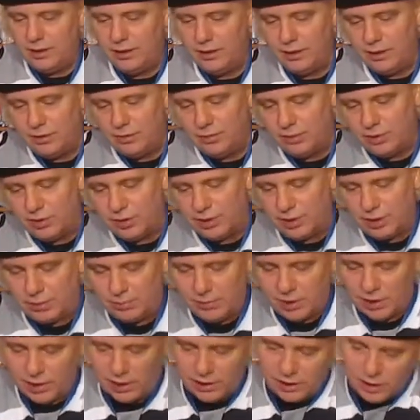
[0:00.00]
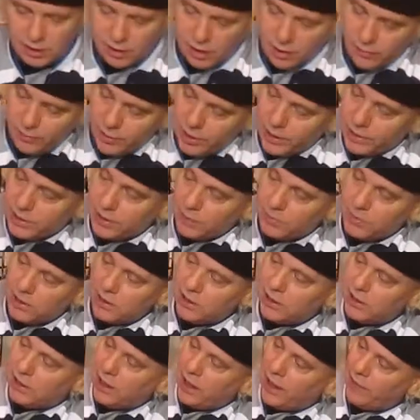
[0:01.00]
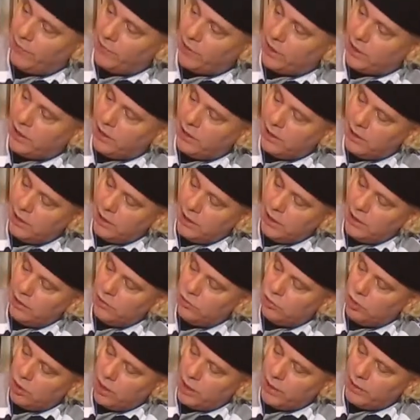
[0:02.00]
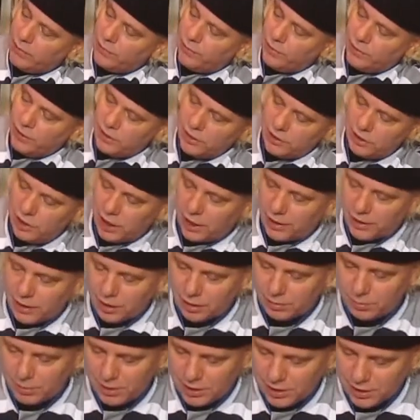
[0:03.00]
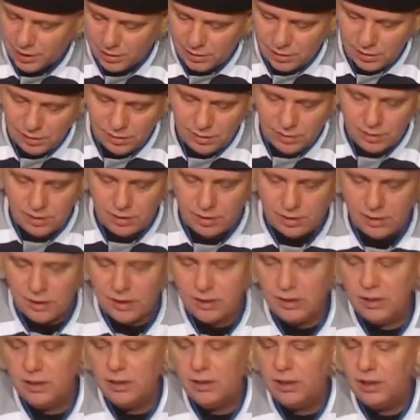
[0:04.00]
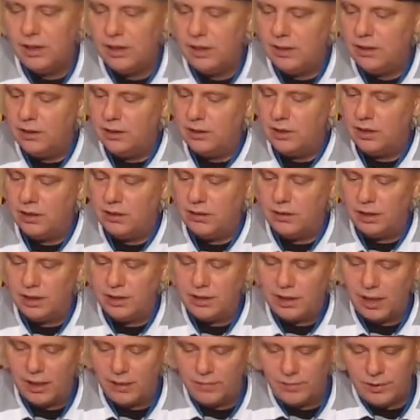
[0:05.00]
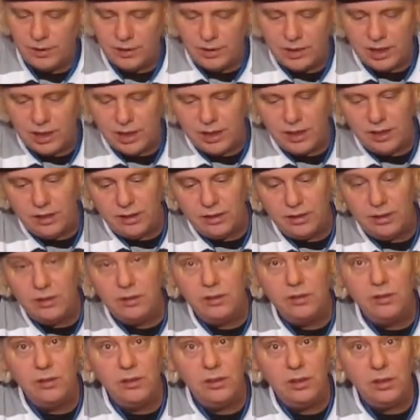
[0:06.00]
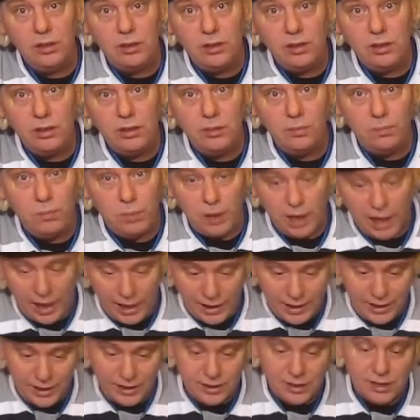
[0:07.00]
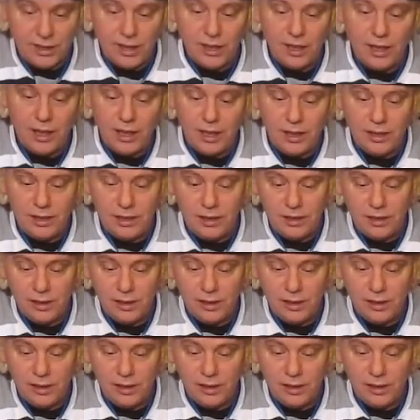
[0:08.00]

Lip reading: This was something like the cover, except it didn't have the drawing of Jack Kirby there. So let's have a look here. Oh, black inside.